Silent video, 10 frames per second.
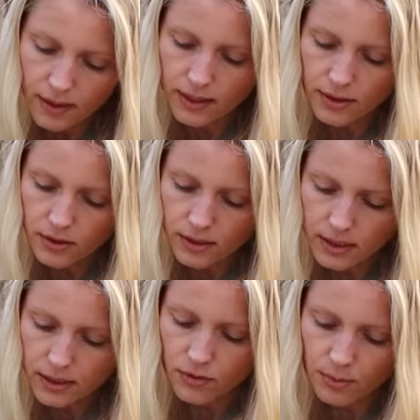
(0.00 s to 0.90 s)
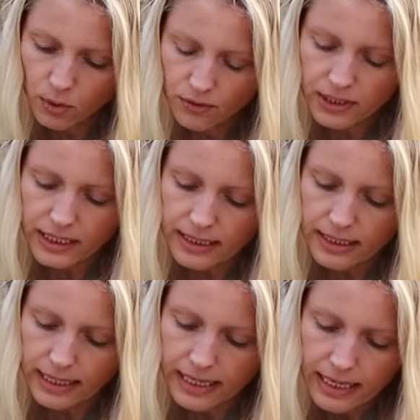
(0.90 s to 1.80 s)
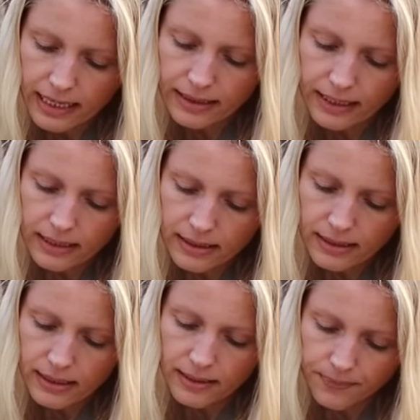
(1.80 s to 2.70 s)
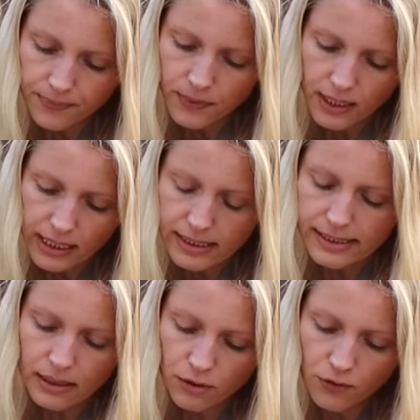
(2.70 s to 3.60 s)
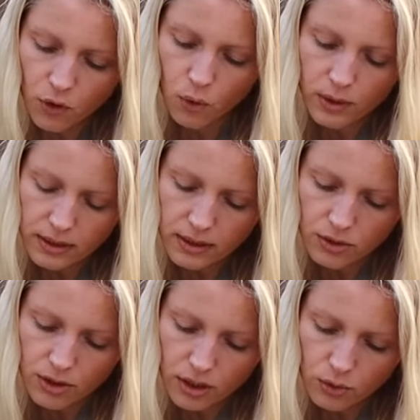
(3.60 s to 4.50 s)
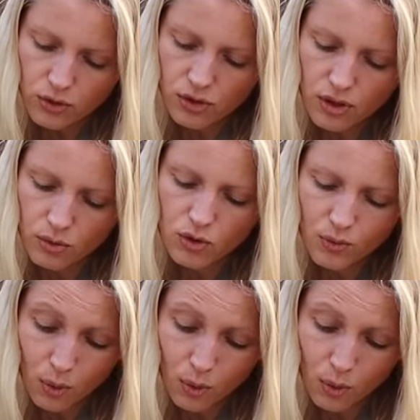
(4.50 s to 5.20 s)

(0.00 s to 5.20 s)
and you see this removes it easily. This, um, instead of oil, you can also use